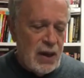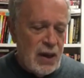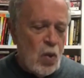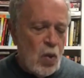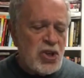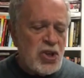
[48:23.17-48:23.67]

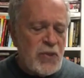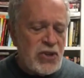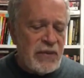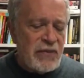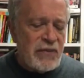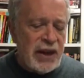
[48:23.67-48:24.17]
What
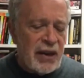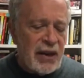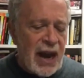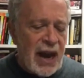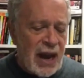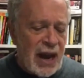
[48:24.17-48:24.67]
specifically can
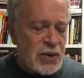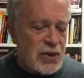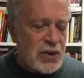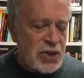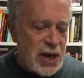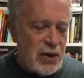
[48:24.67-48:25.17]
I ask
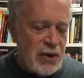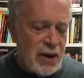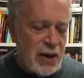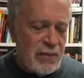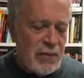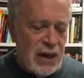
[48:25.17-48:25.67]
or say to
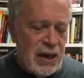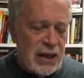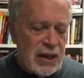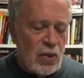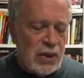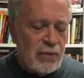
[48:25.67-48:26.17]
him
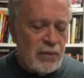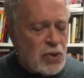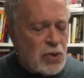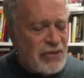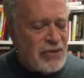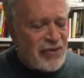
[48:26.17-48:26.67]
that will
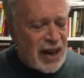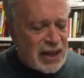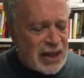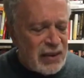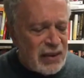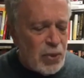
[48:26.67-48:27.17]
most
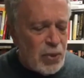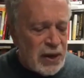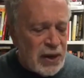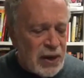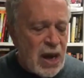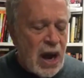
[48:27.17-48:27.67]
effectively put
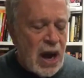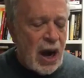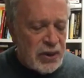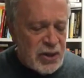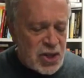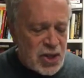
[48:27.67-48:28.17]
him
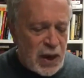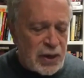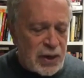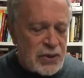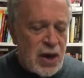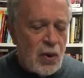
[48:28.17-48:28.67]
on the
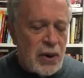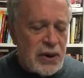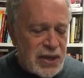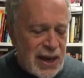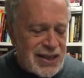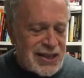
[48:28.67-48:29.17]
spot or
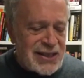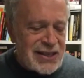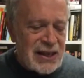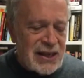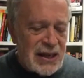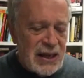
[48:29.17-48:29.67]
test